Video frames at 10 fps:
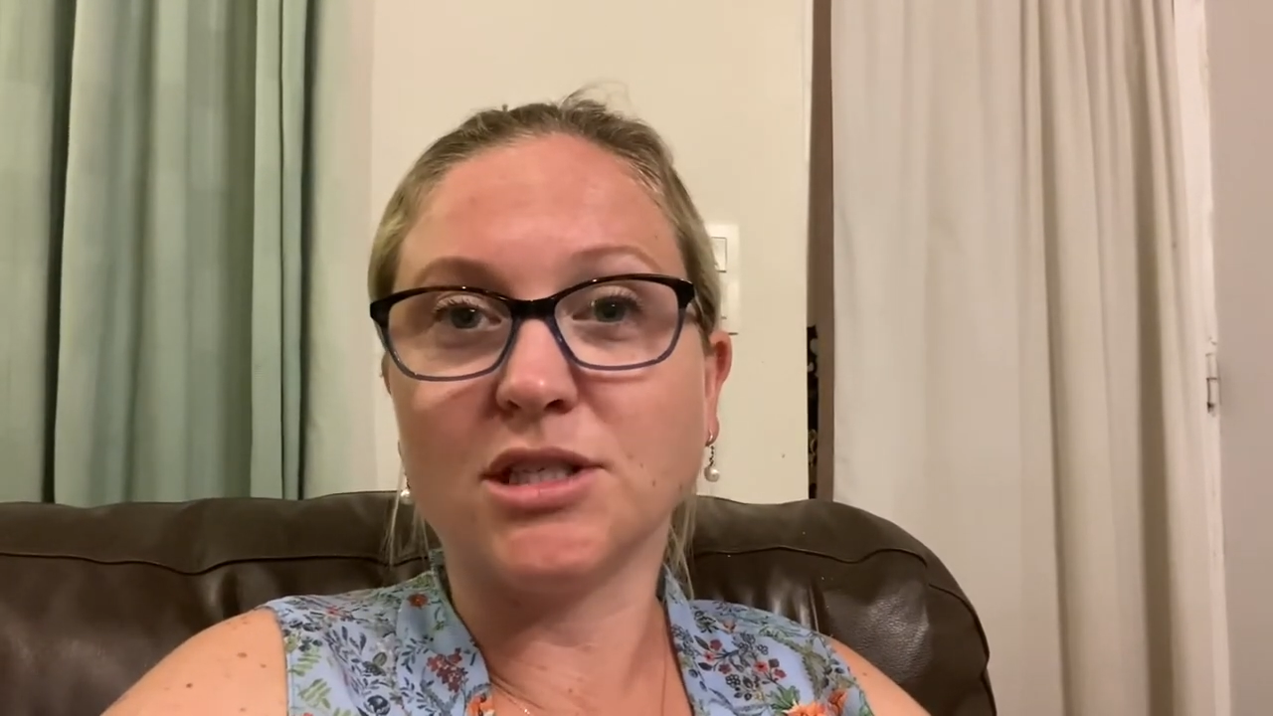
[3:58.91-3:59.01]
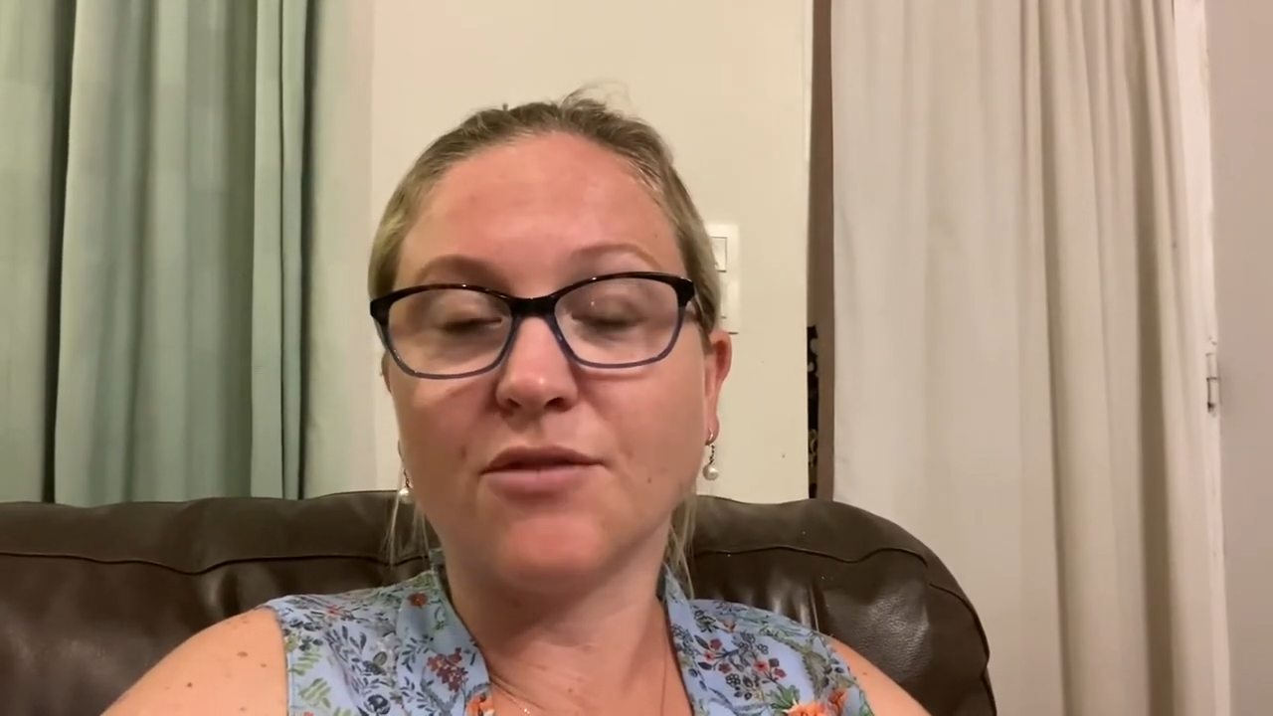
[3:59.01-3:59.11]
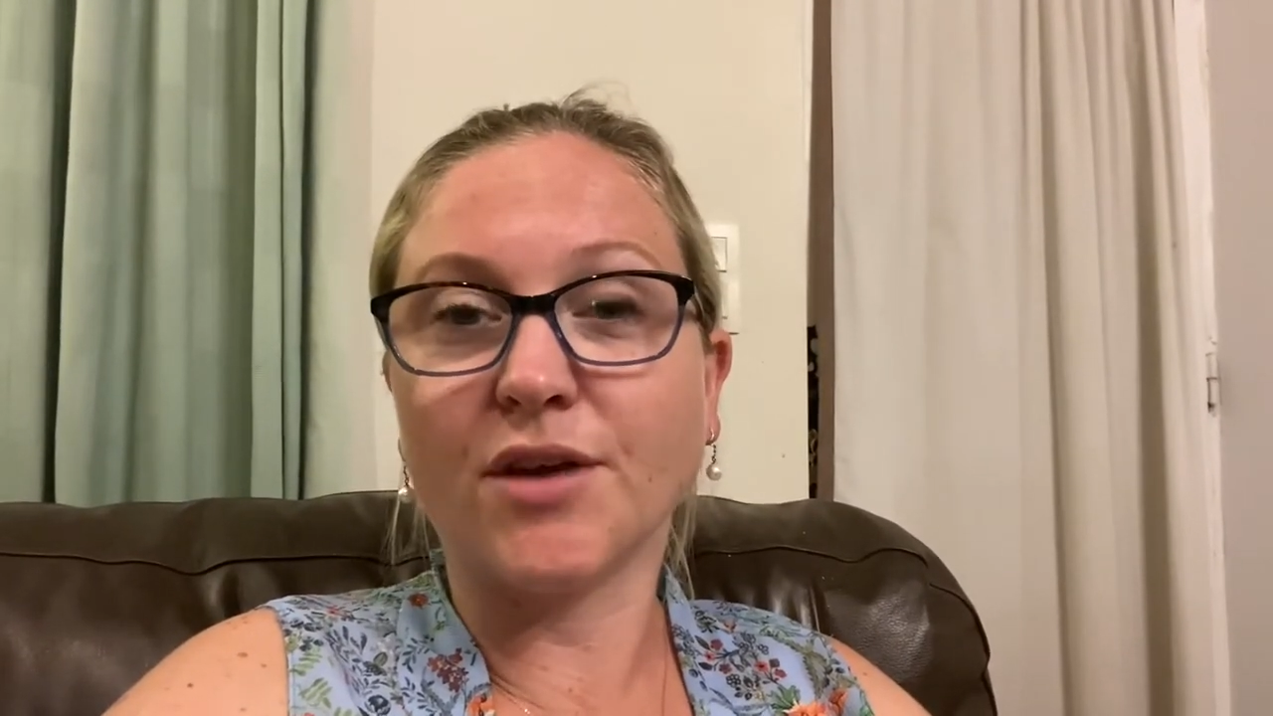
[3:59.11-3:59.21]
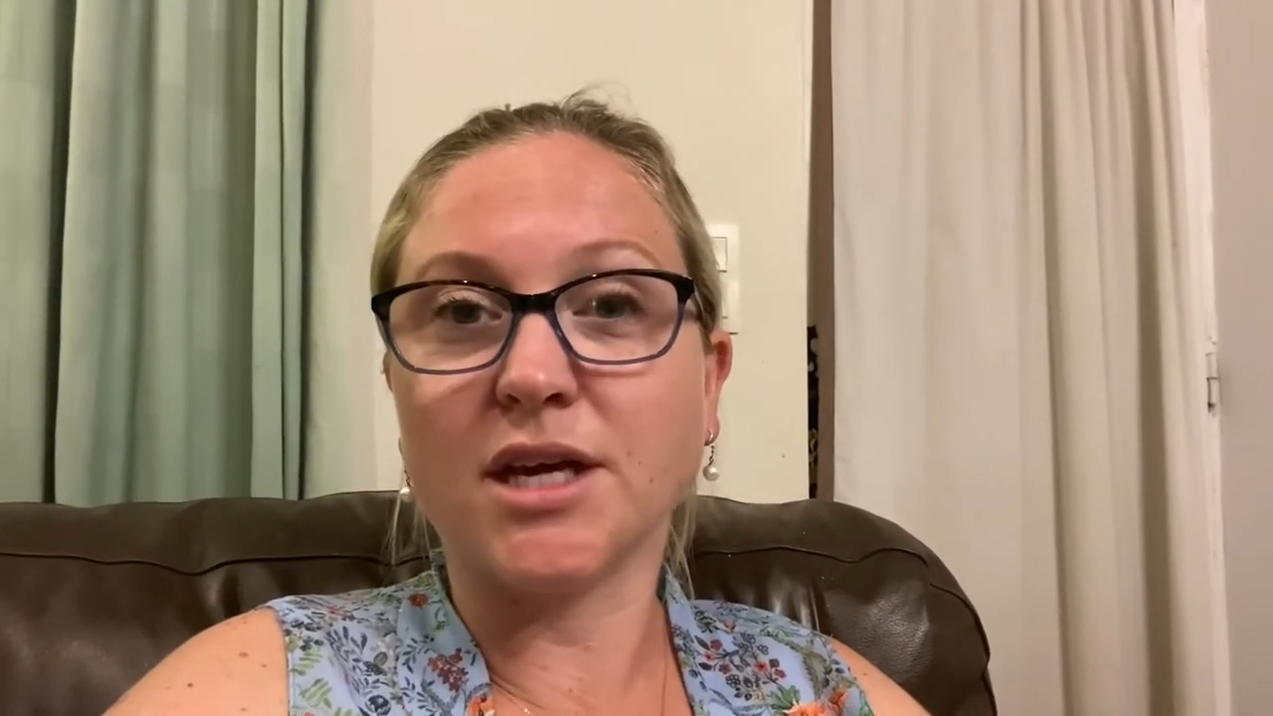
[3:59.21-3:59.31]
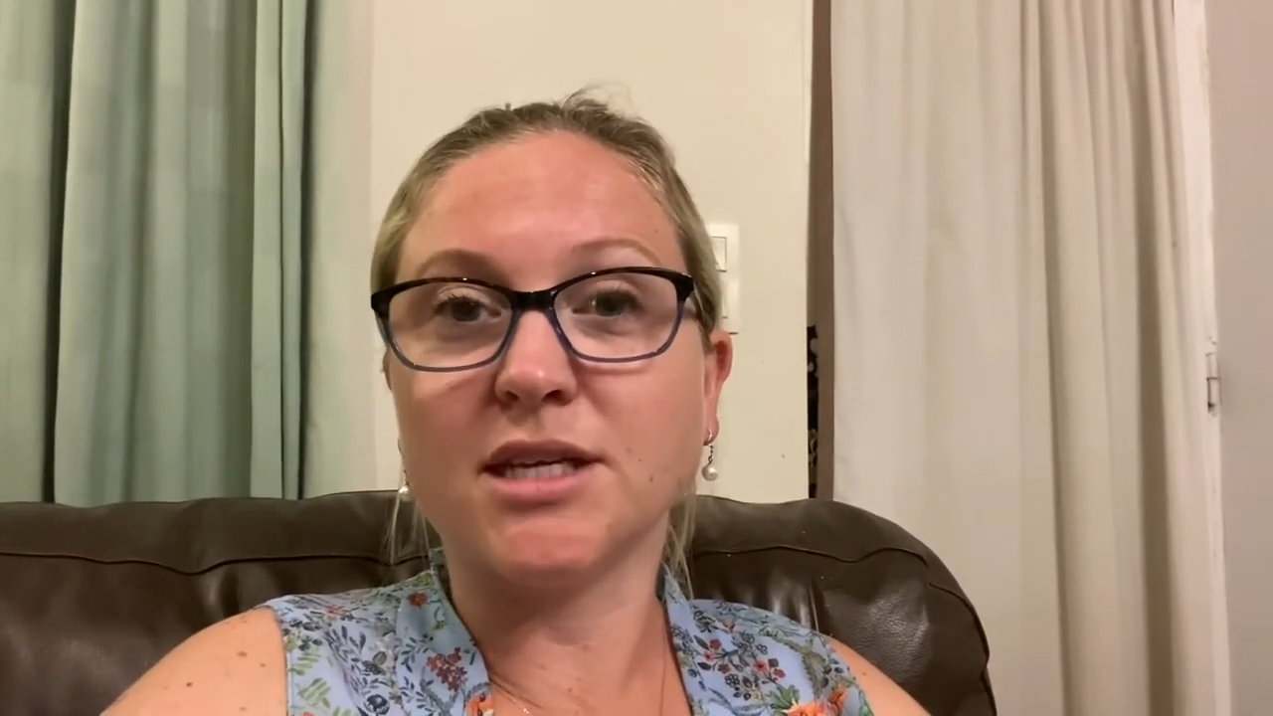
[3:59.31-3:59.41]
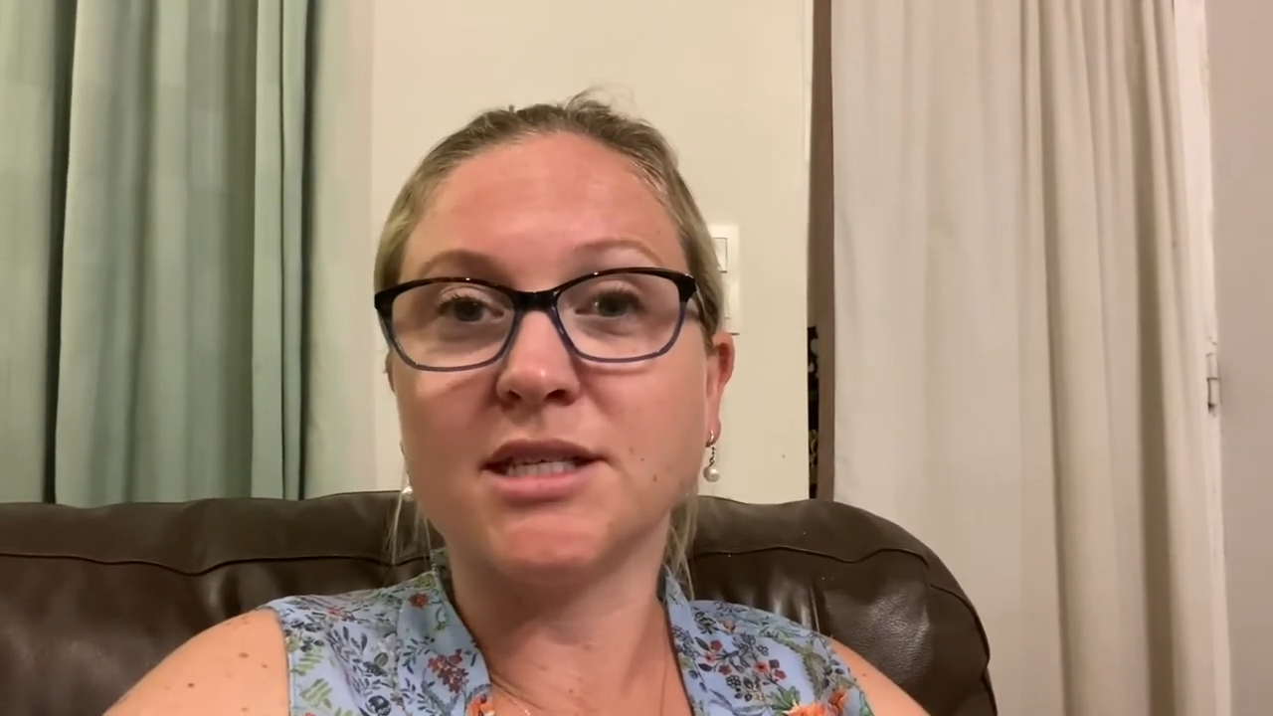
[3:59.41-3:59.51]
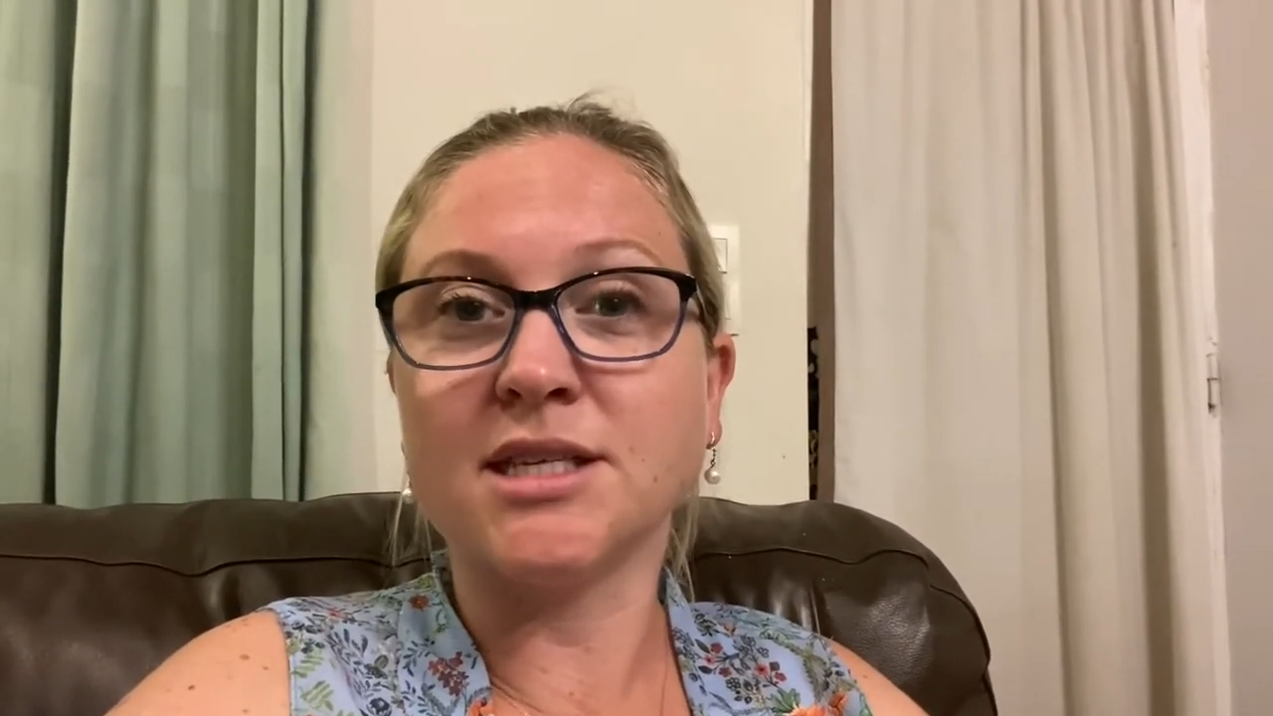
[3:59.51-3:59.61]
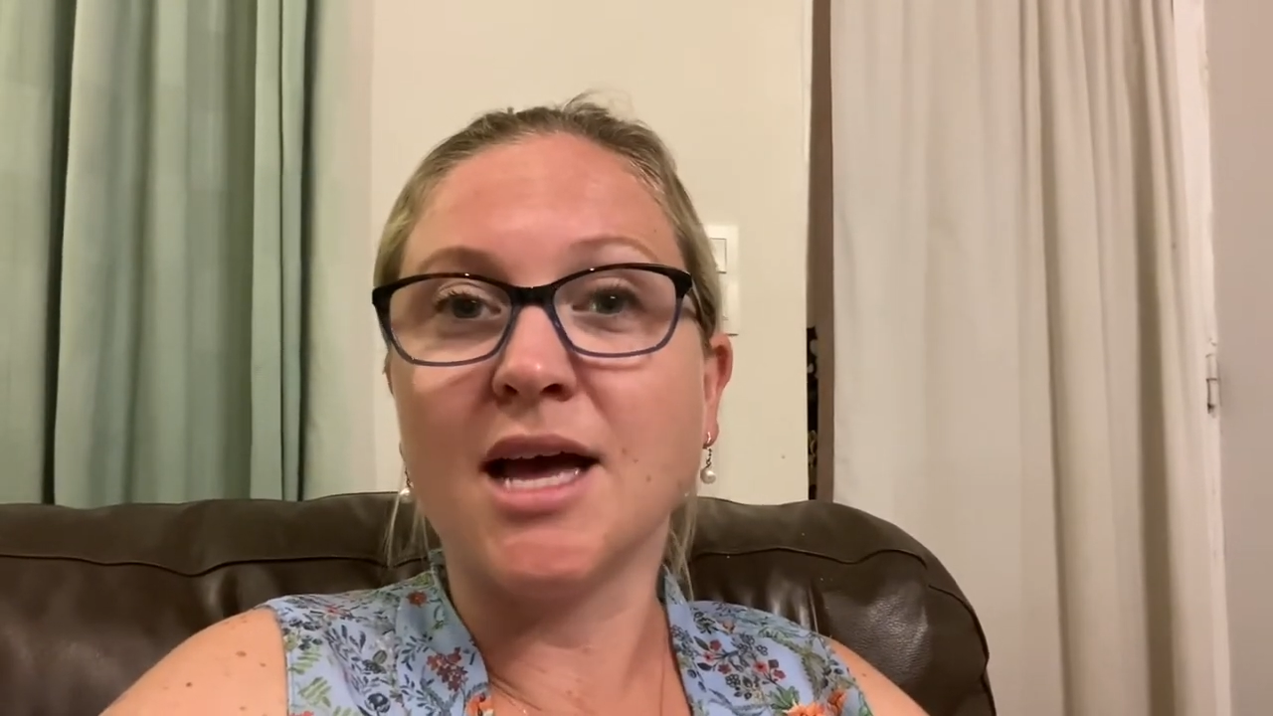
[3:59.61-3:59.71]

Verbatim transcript: certificates,